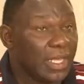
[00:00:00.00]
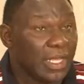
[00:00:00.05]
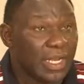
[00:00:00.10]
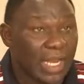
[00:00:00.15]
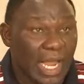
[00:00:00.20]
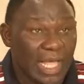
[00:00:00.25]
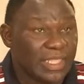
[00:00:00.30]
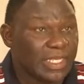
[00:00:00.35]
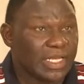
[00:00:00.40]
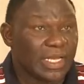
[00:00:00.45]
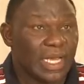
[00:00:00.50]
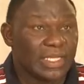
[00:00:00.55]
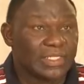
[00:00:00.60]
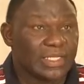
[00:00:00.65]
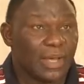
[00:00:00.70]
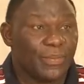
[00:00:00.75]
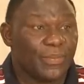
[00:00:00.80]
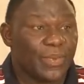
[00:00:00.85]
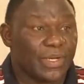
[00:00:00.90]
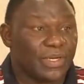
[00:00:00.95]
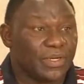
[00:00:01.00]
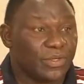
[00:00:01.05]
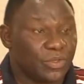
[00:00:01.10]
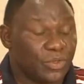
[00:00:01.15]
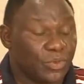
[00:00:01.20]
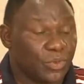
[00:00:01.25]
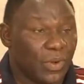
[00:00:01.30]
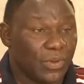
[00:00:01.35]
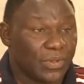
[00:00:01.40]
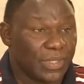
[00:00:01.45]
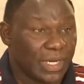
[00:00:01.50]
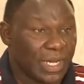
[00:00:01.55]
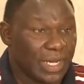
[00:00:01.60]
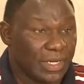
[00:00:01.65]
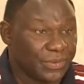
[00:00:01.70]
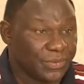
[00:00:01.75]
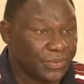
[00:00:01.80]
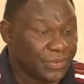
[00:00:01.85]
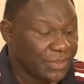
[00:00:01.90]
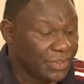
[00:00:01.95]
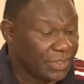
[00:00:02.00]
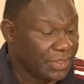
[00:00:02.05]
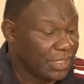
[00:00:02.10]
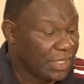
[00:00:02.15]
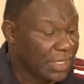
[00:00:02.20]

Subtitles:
nothing has happened throughout the country.